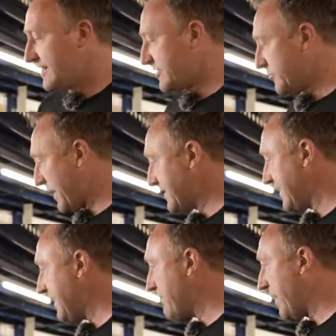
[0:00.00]
to rent
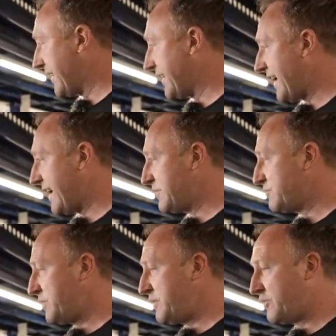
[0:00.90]
an e-bike.
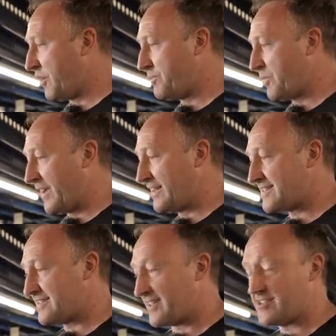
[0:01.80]
And when you've got bikes
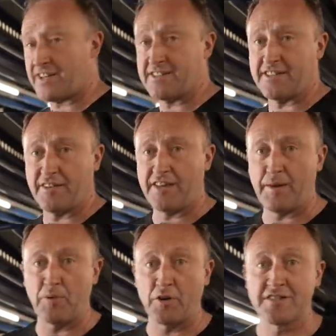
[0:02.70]
such as, you know, the
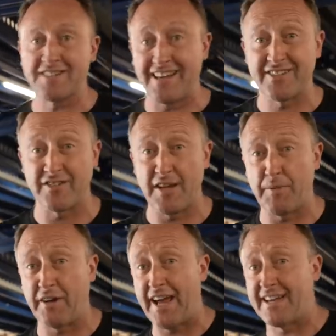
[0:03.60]
Eproc 6 or the
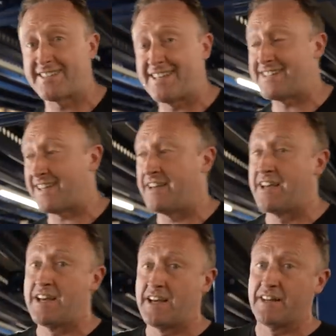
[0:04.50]
Eproc X, these are,
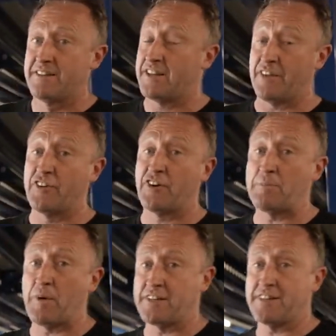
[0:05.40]
you know, the
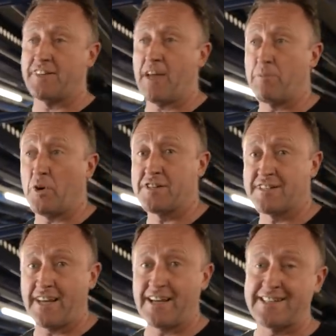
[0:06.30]
great bikes. You know, the Eproc
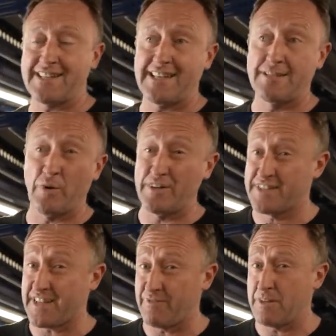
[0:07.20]
6 is
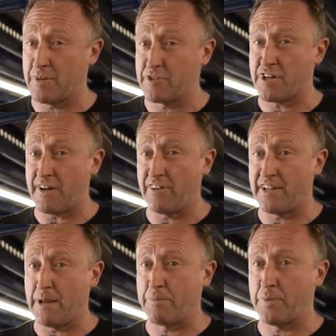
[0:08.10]
170 mil
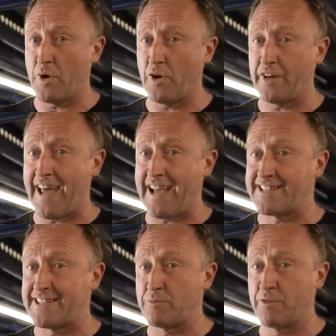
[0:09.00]
travel, the Eproc
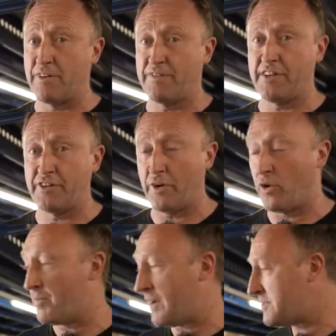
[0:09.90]
X is 150, great
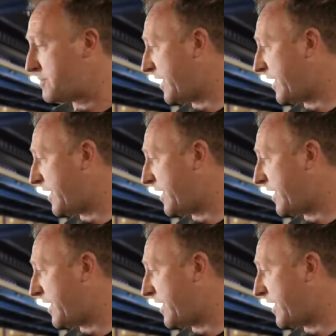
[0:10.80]
all mountain